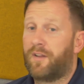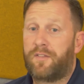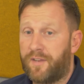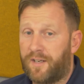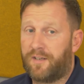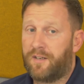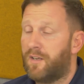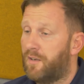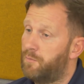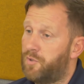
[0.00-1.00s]
and I think
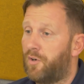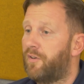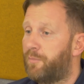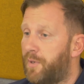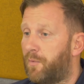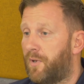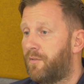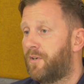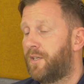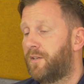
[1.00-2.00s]
majority of people
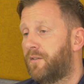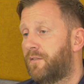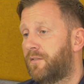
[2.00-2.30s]
here really do.